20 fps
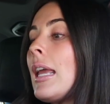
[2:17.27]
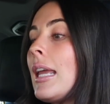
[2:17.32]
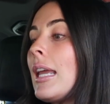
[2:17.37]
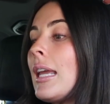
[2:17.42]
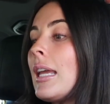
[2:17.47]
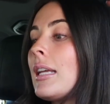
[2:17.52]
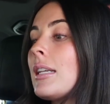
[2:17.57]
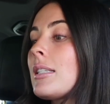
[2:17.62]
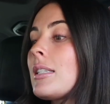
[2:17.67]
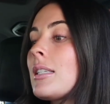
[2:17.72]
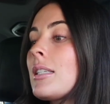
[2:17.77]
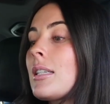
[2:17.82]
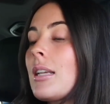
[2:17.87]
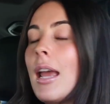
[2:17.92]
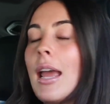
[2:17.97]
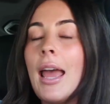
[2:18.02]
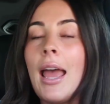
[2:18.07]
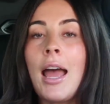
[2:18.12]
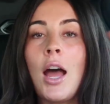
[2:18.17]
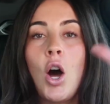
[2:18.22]
It
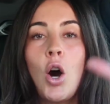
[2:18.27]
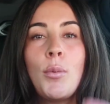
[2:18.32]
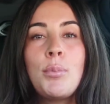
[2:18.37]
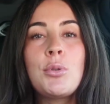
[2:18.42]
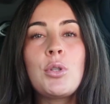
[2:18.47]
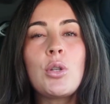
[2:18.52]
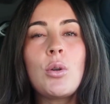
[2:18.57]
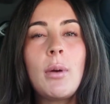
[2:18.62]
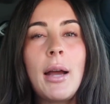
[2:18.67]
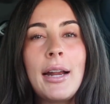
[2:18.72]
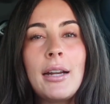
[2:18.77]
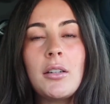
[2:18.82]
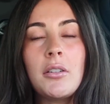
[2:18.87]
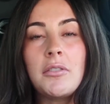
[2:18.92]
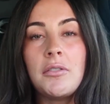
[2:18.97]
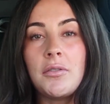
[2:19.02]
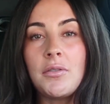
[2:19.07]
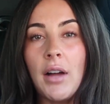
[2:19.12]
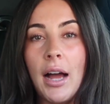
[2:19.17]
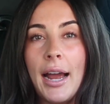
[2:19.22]
helps you kind of
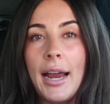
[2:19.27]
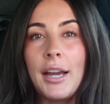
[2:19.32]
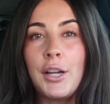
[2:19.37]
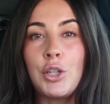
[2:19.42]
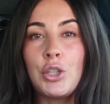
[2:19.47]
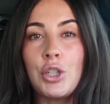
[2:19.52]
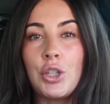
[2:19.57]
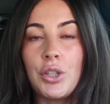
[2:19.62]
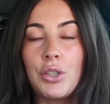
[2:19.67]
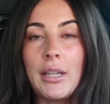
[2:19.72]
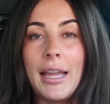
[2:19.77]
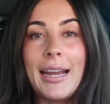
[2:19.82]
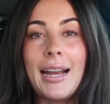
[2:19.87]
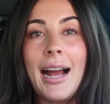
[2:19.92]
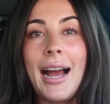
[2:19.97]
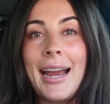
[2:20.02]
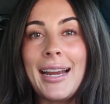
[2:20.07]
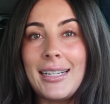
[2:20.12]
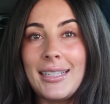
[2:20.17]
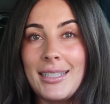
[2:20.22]
find your
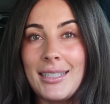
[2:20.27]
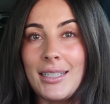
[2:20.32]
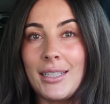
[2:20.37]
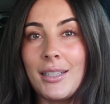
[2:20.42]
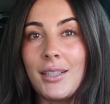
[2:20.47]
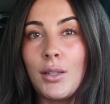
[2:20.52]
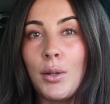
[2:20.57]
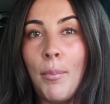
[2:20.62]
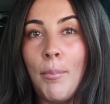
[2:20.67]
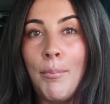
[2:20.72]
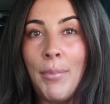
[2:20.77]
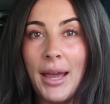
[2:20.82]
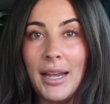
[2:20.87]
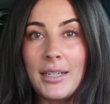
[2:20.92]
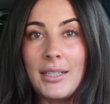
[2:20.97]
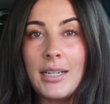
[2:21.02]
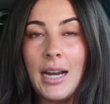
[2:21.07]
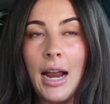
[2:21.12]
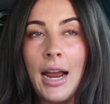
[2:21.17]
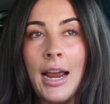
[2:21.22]
like ideal
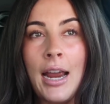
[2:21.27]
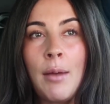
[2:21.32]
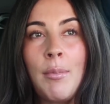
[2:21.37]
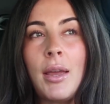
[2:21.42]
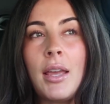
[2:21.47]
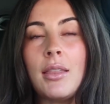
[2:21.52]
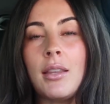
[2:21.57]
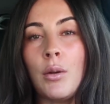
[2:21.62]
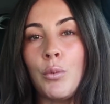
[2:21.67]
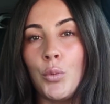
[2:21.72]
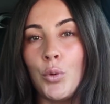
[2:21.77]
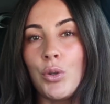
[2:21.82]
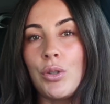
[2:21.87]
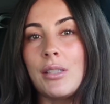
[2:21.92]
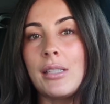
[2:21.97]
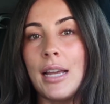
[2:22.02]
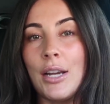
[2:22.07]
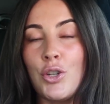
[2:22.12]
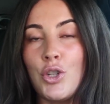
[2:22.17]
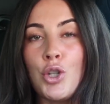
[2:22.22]
bedtime, and then we'll
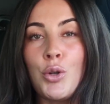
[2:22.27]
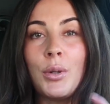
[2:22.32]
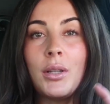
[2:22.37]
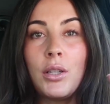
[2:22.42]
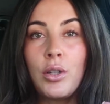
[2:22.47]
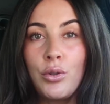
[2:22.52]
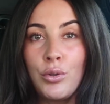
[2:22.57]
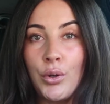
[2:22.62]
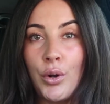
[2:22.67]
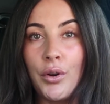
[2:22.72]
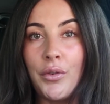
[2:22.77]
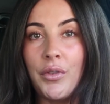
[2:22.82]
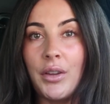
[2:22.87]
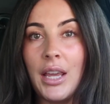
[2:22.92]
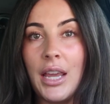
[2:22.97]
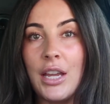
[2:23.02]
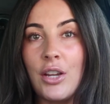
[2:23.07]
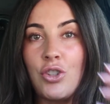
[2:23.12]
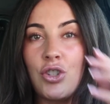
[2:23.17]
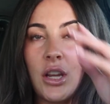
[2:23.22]
send you a little
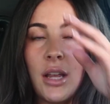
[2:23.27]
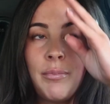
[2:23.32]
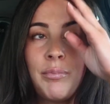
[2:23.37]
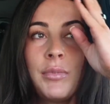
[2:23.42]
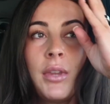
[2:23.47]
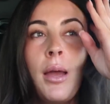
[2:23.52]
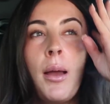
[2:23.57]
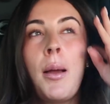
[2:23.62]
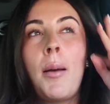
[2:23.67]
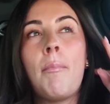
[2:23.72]
notification.